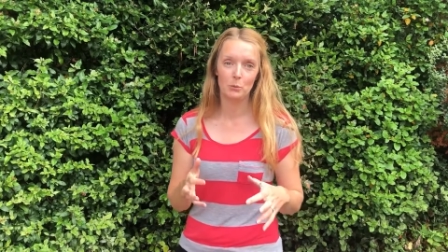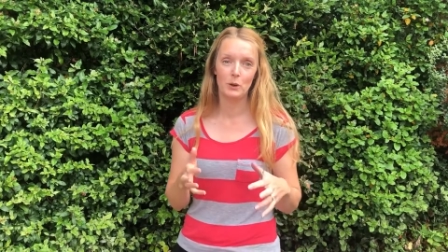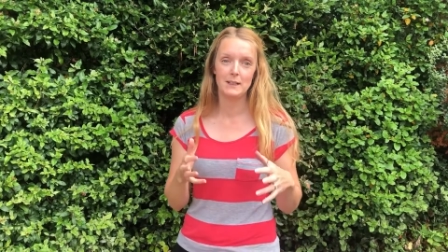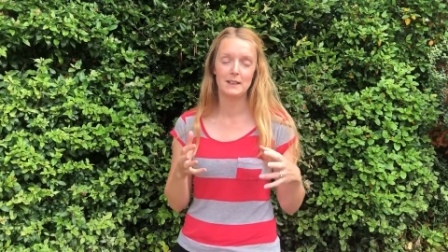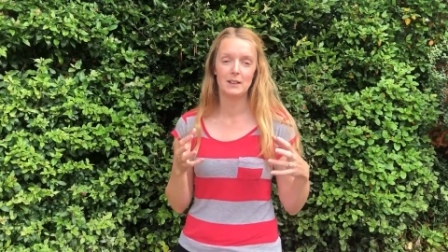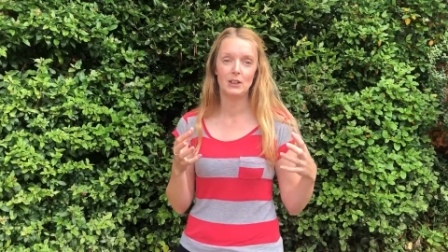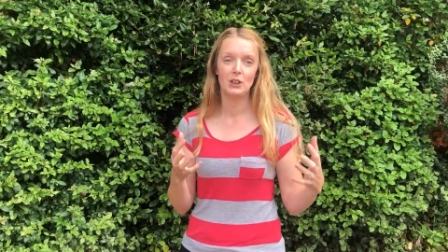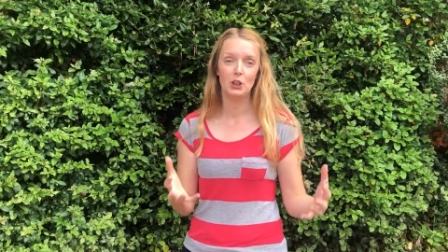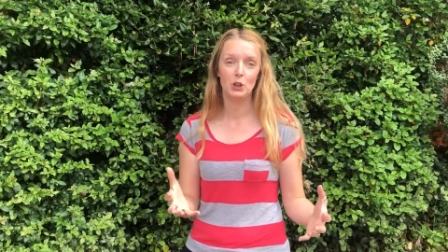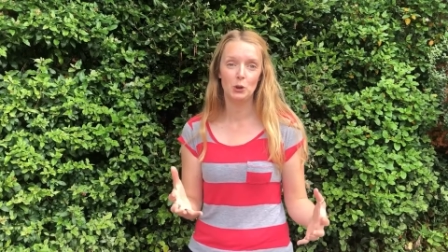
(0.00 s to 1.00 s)
What is it that
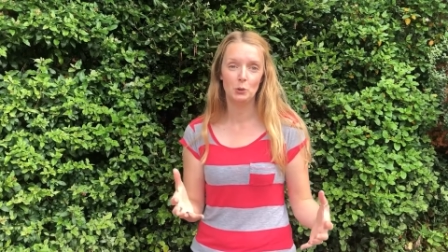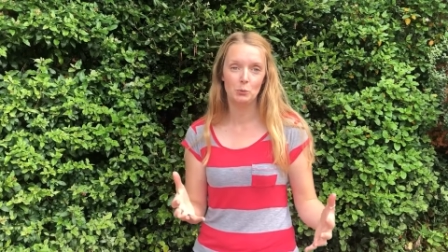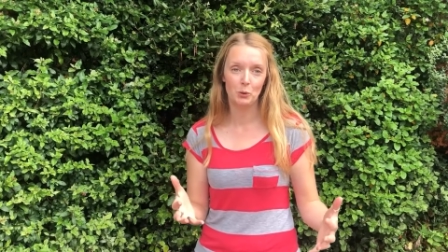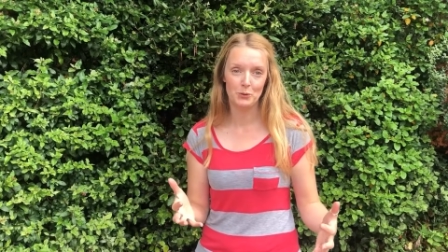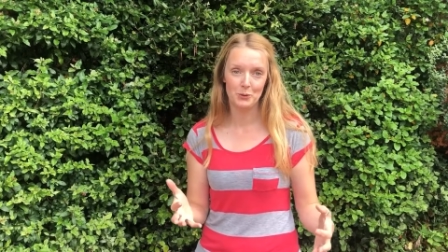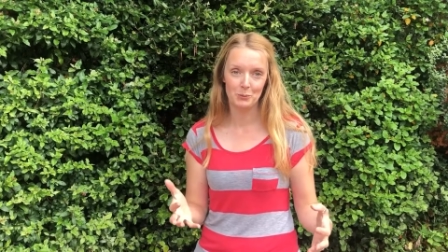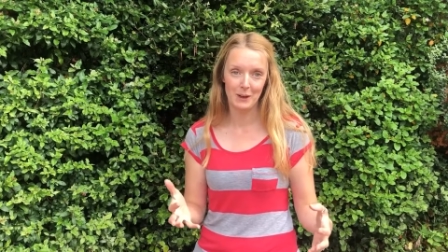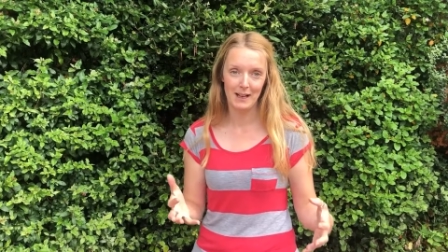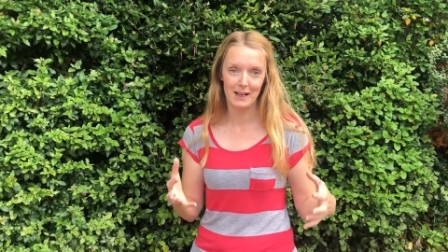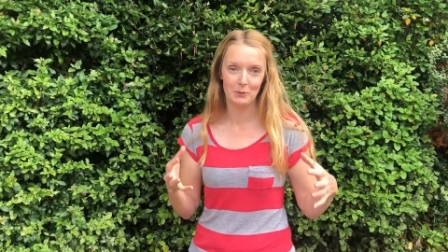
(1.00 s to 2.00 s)
you want to
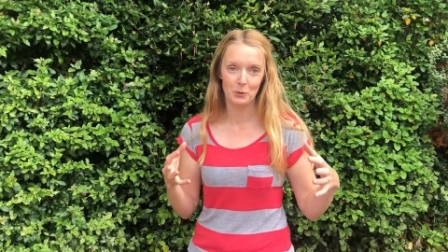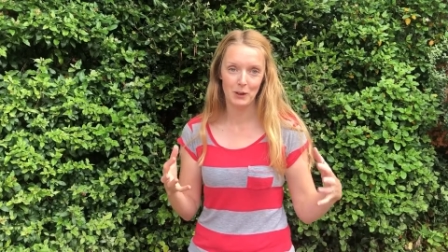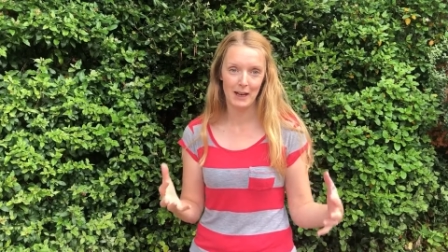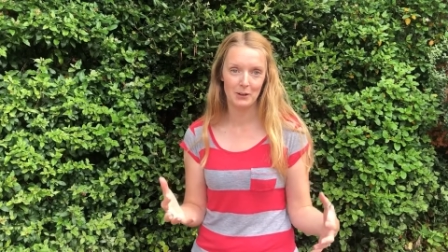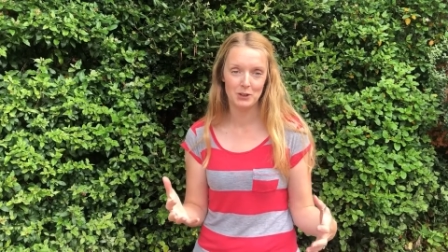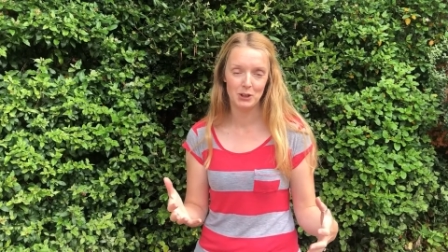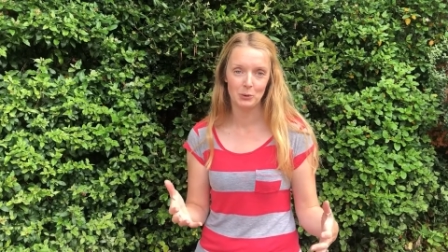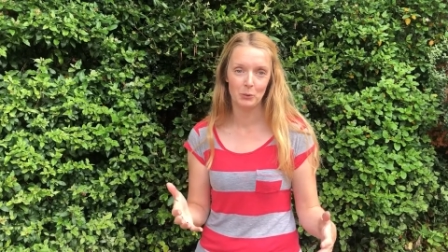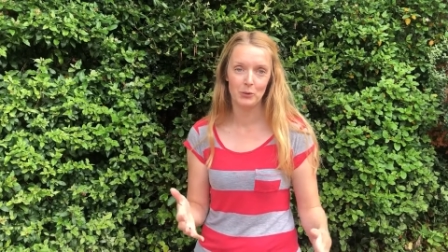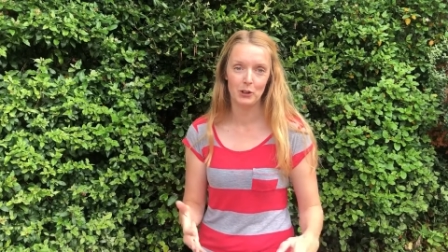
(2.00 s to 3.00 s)
wear? What, how do
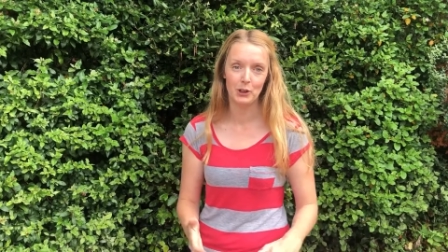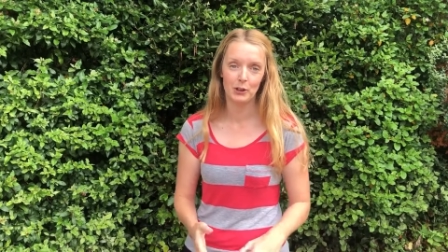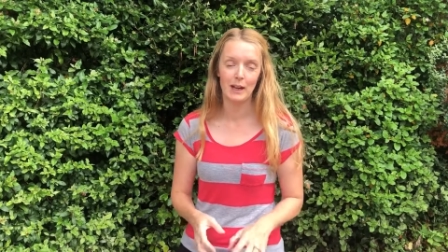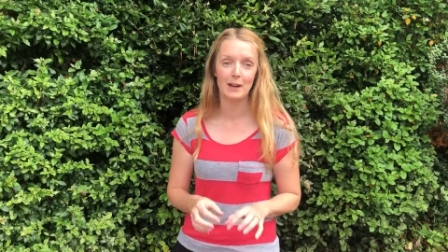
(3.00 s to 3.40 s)
you want to look?